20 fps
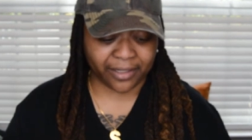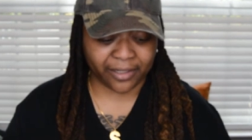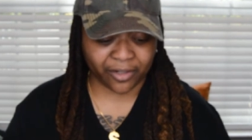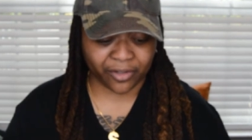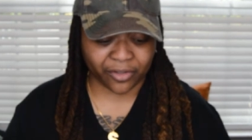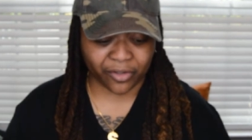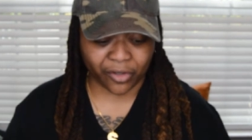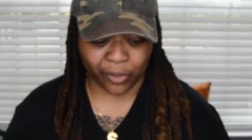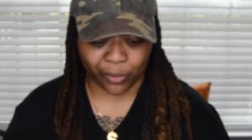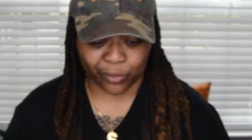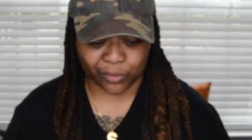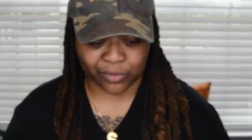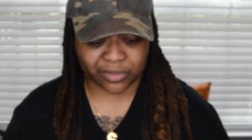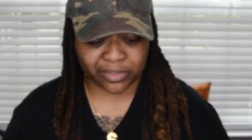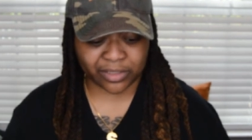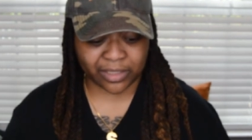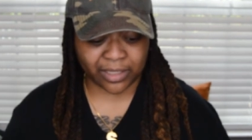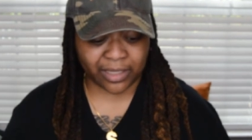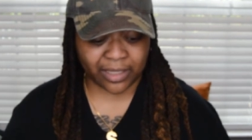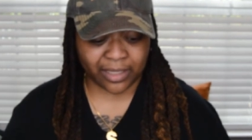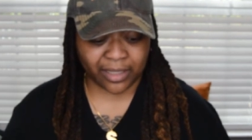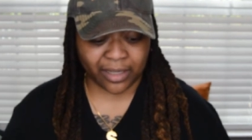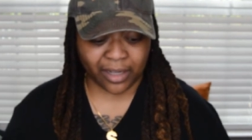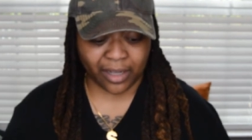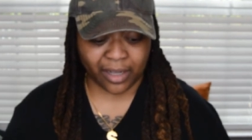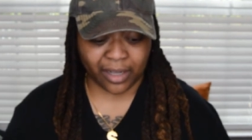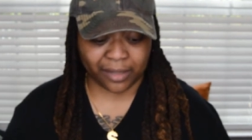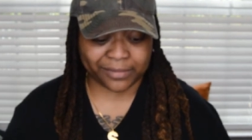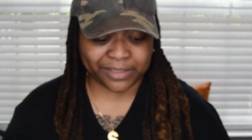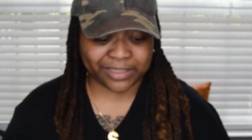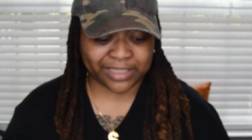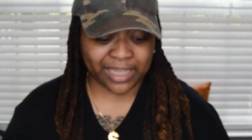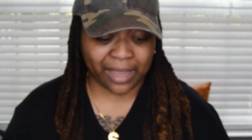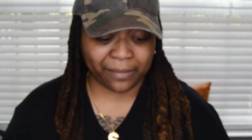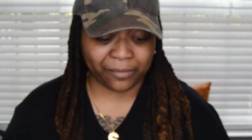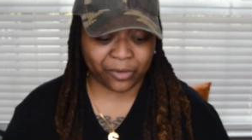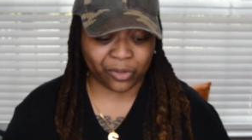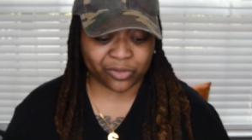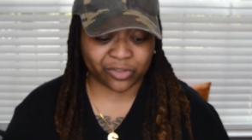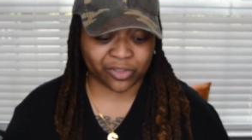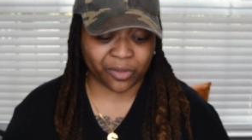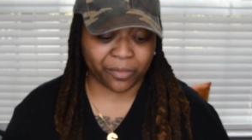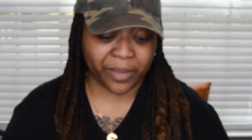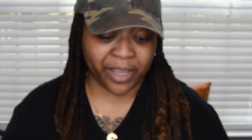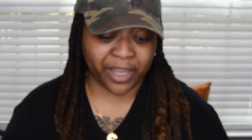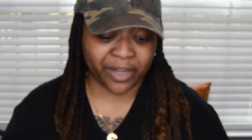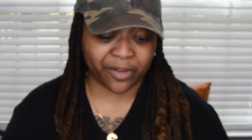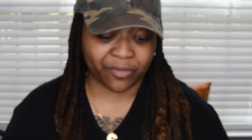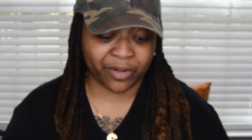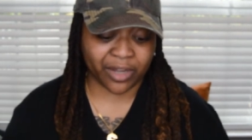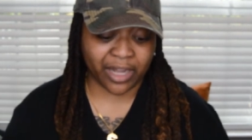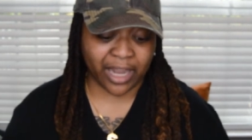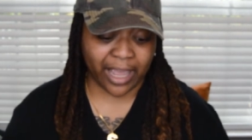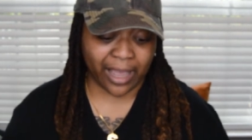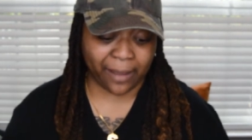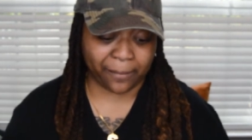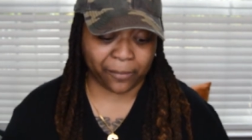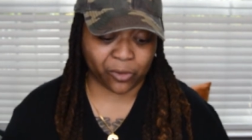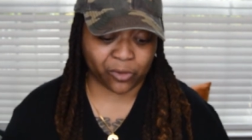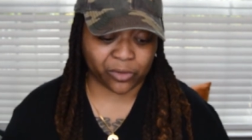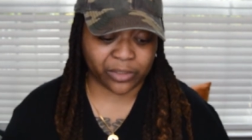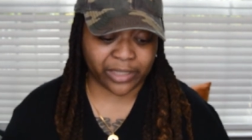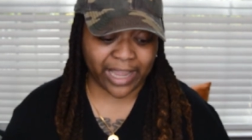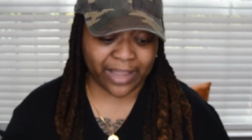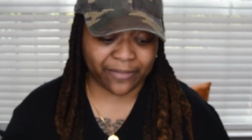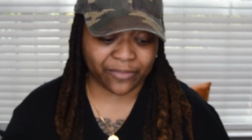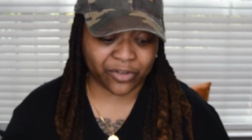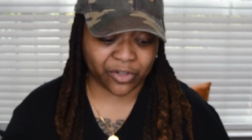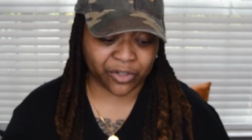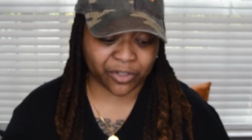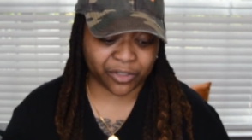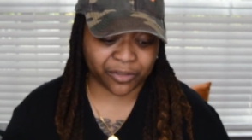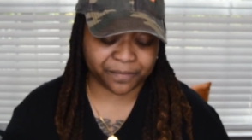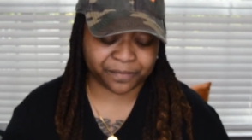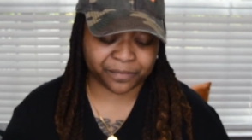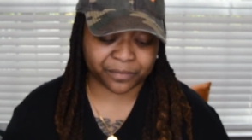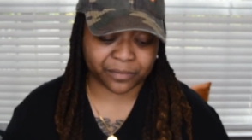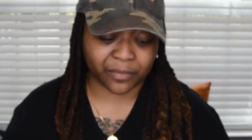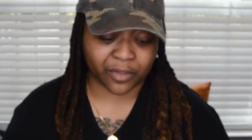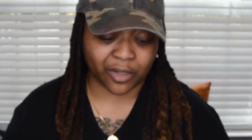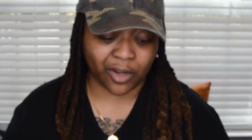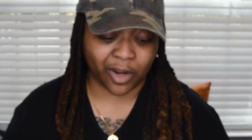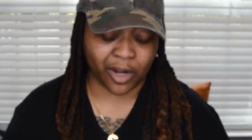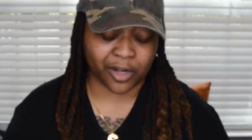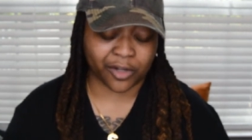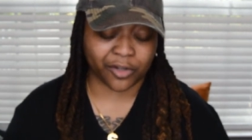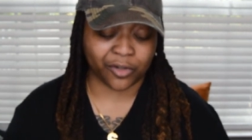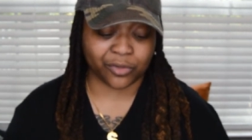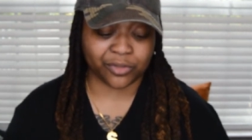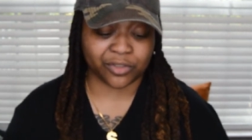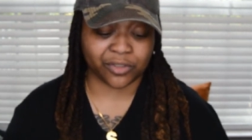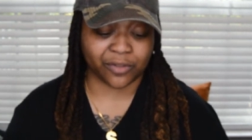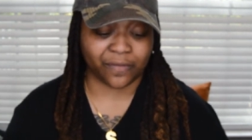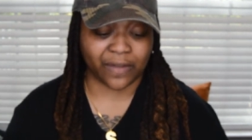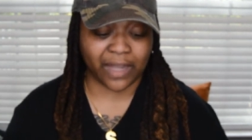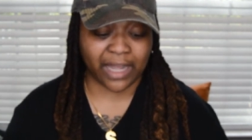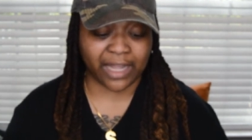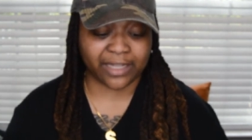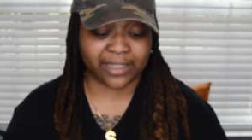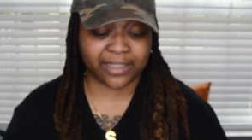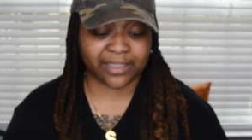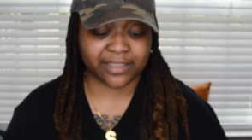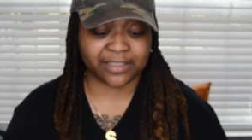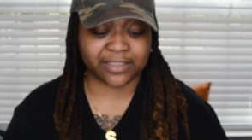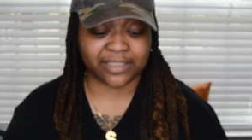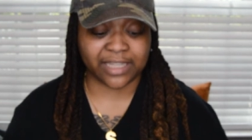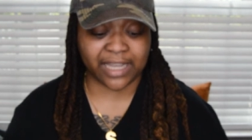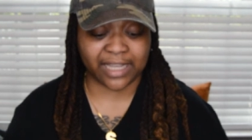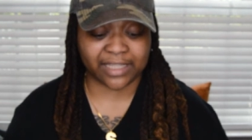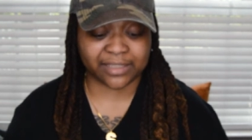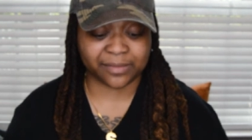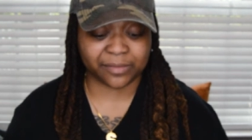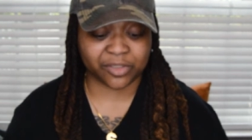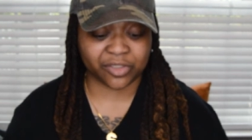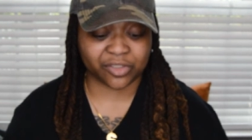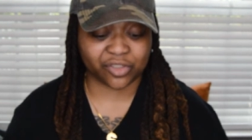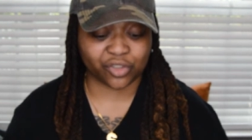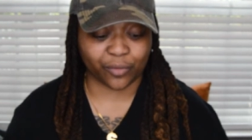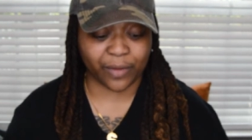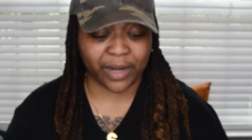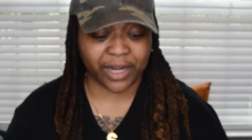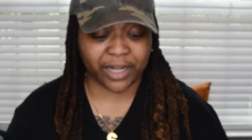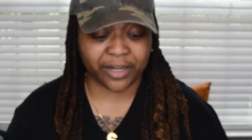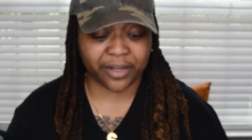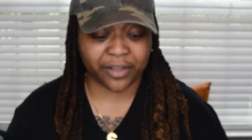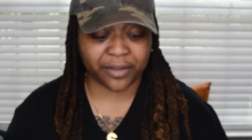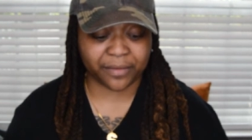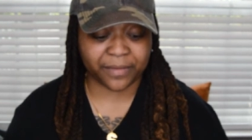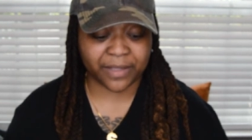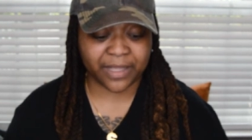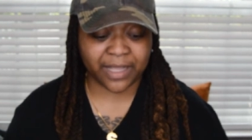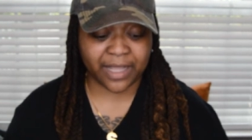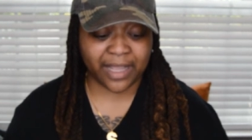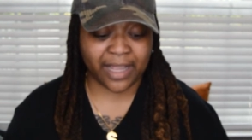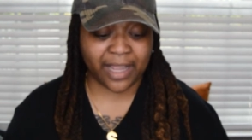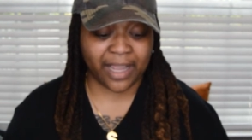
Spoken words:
here are the notes. The top notes are mandarin, apple, lavender. Heart notes are violet, jasmine, geranium.